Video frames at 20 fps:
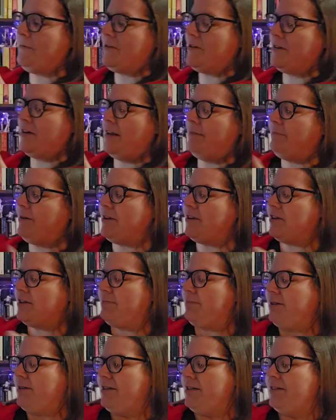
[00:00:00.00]
The Winter Knight by Jes
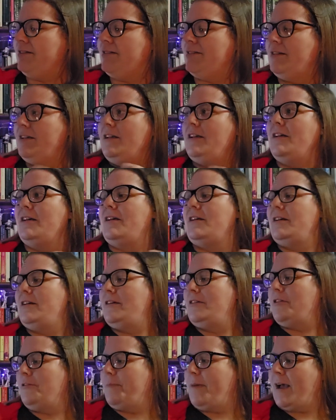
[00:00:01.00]
Batiste,
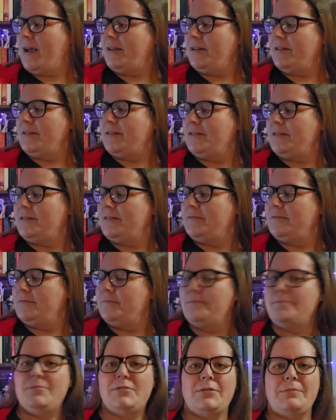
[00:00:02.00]
or Battis,
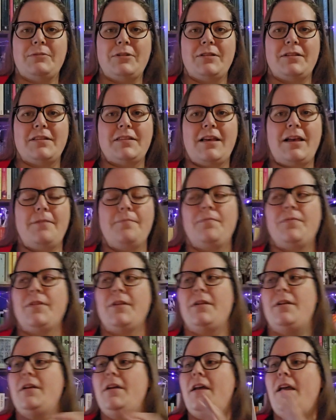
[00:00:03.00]
something like that.
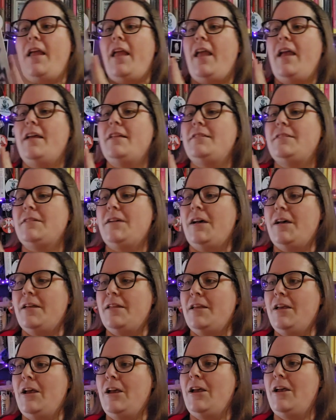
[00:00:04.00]
And uh,
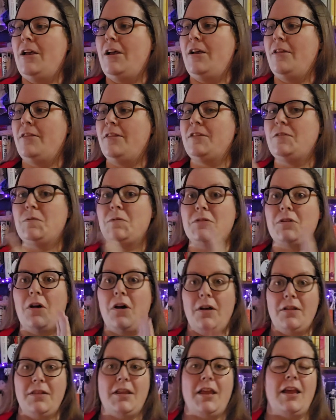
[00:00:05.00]
this was
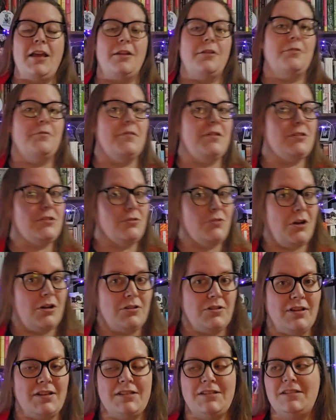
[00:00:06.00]
on the Canada Reads
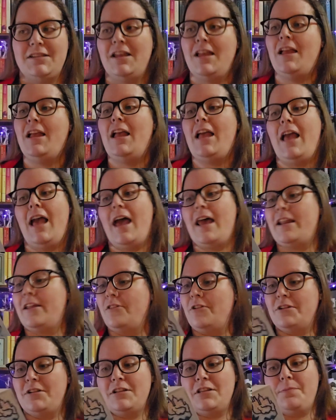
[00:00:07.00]
long list. And I
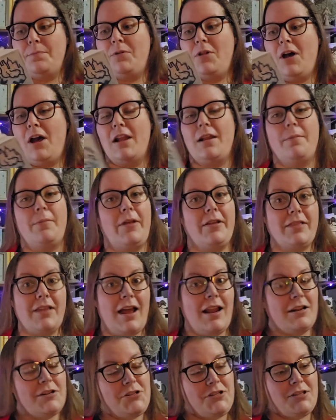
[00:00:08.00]
looked at the plot and I'm like,
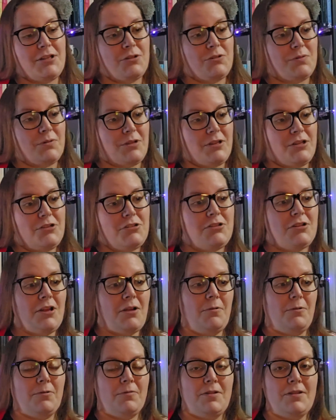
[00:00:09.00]
that actually sounds really interesting.
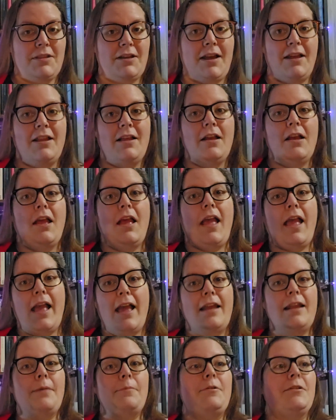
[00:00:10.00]
I want to read that.
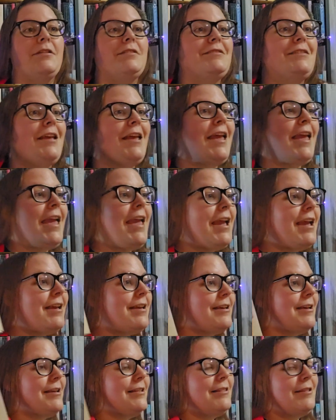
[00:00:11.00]
And I'm going to take
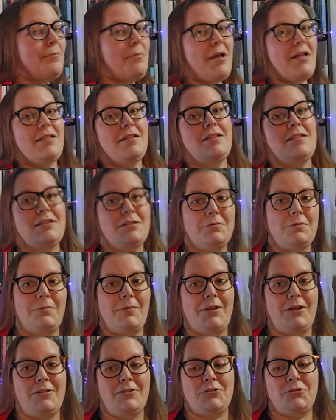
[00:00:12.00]
the bet that this will
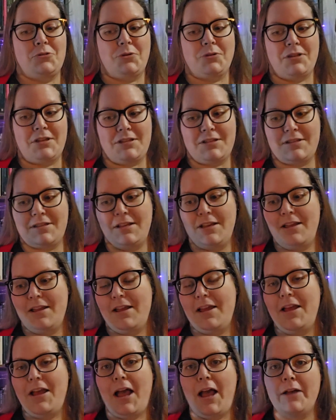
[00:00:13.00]
be on the short list.
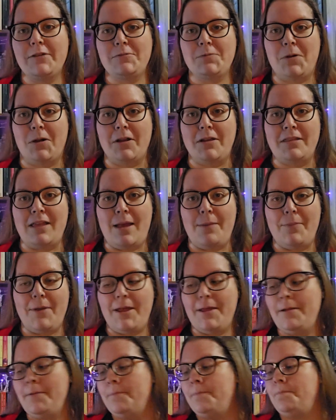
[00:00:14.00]
I was wrong in that
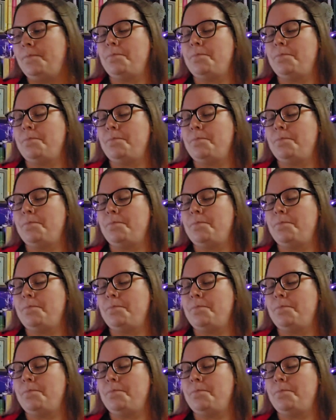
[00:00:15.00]
bet,